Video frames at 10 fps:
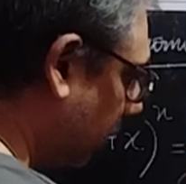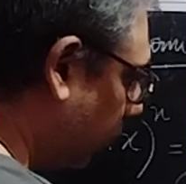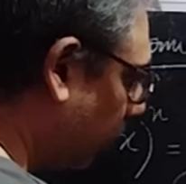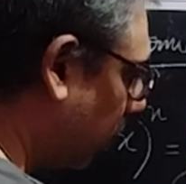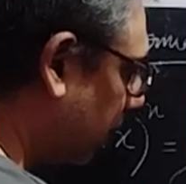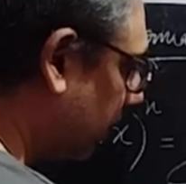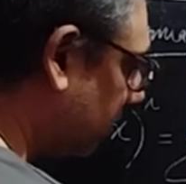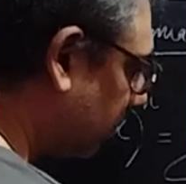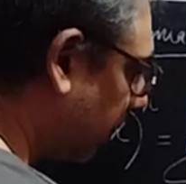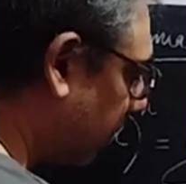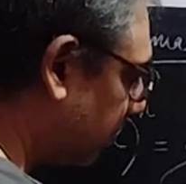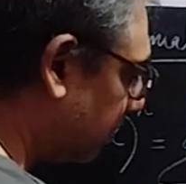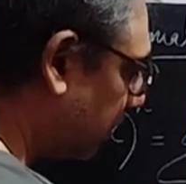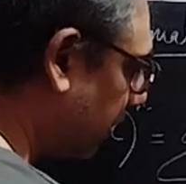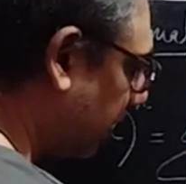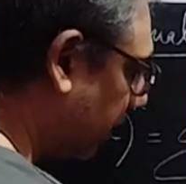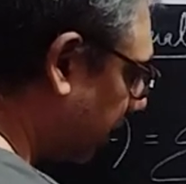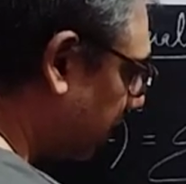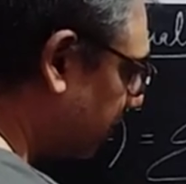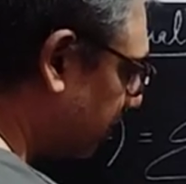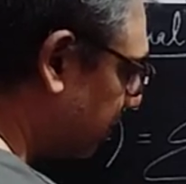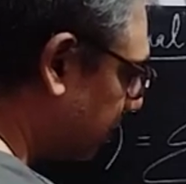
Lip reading: 1 is less than x